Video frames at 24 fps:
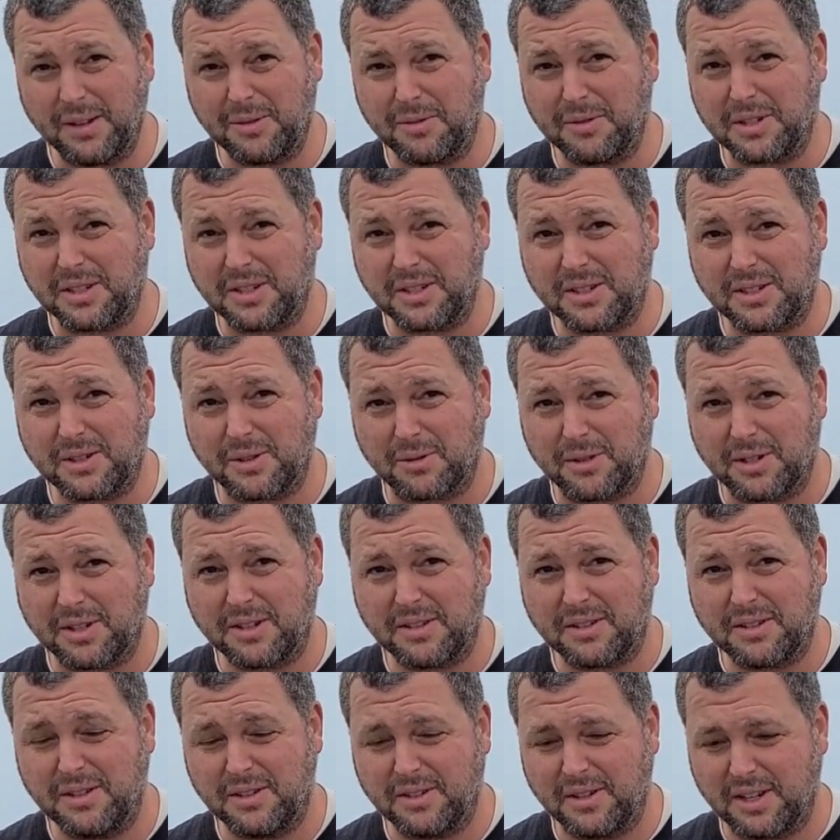which is
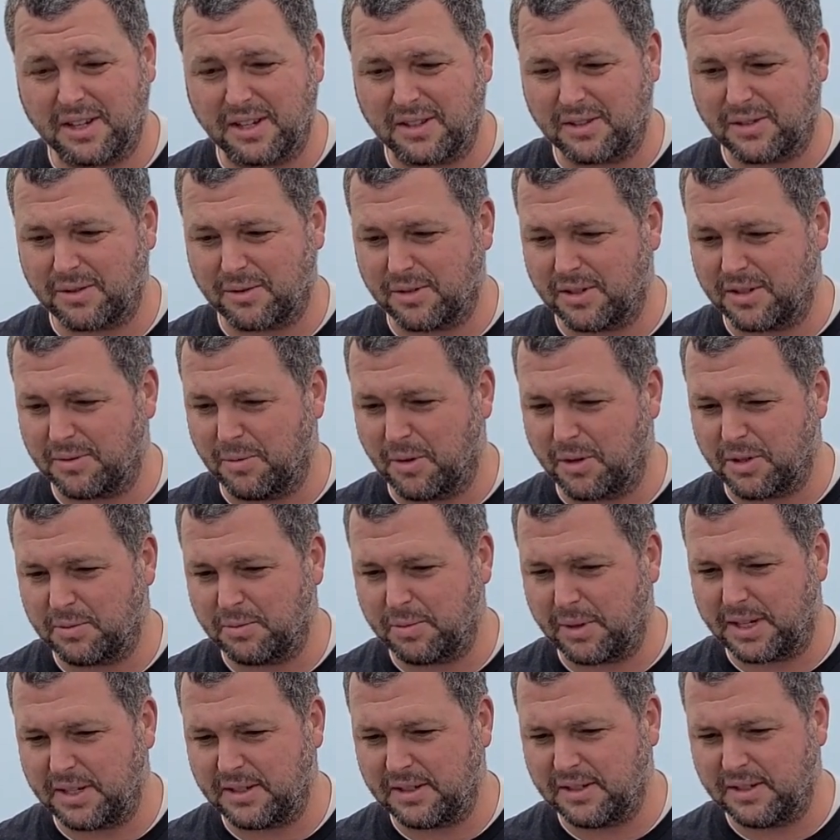you can get sourced most
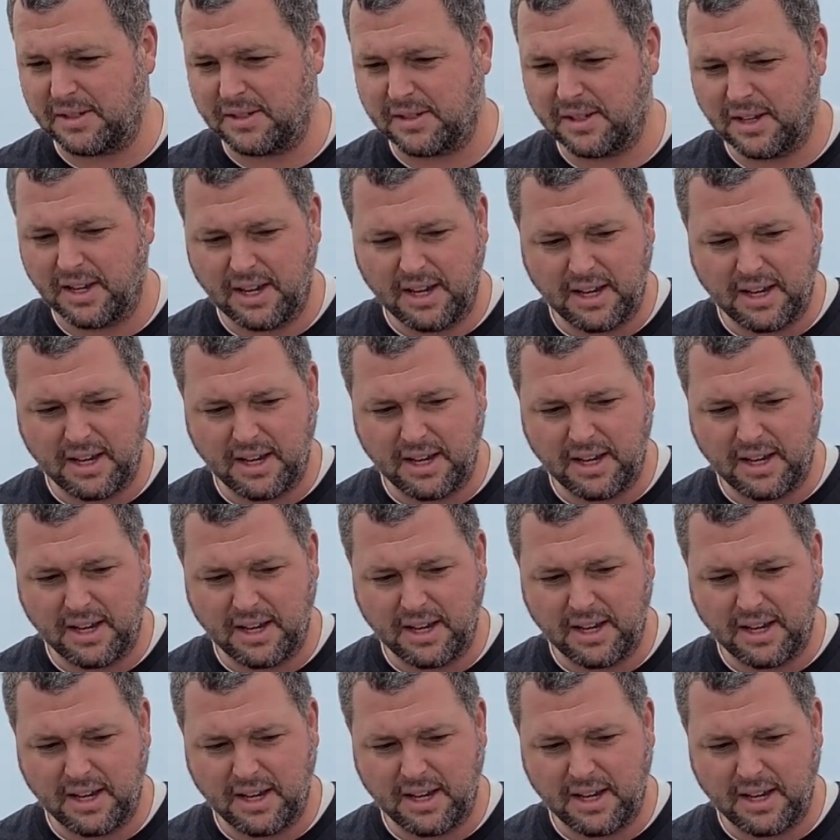places.